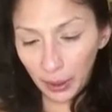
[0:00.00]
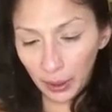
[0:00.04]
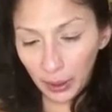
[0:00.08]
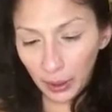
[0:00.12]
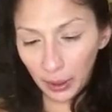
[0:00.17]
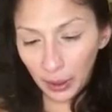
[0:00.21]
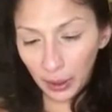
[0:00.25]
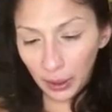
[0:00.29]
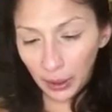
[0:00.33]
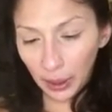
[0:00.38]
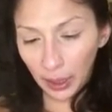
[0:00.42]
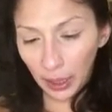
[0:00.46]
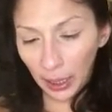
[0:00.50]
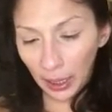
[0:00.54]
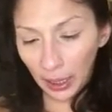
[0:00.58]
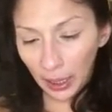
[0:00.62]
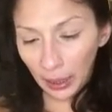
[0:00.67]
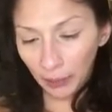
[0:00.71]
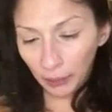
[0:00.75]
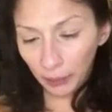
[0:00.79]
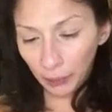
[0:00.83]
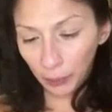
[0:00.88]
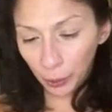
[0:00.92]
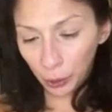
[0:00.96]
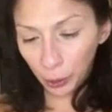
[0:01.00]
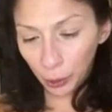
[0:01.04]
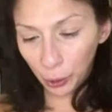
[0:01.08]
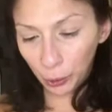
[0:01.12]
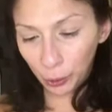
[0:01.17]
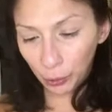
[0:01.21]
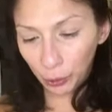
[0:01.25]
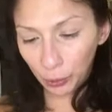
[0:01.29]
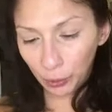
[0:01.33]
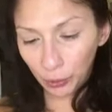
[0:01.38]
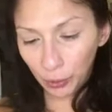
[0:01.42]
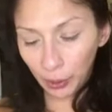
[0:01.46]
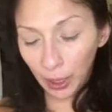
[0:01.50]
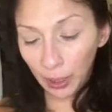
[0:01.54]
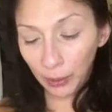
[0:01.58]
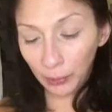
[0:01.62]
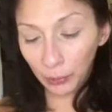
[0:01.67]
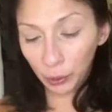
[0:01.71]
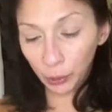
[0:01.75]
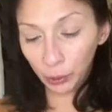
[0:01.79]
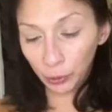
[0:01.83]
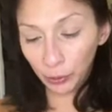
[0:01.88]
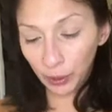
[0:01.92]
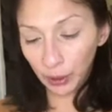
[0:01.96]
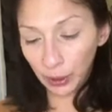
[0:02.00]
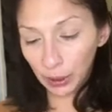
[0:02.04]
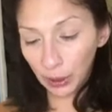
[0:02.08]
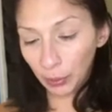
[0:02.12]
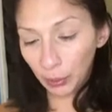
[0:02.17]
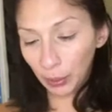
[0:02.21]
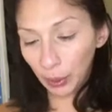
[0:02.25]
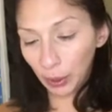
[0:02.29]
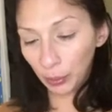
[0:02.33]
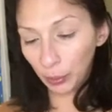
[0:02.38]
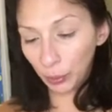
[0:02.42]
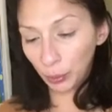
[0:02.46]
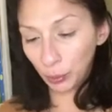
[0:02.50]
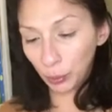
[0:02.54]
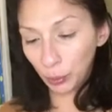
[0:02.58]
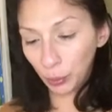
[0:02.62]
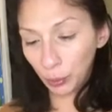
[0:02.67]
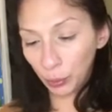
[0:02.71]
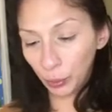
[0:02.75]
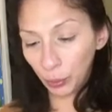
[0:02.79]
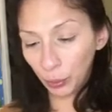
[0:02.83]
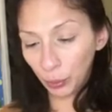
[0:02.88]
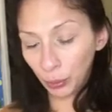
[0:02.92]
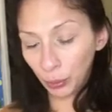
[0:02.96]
have strength to be able to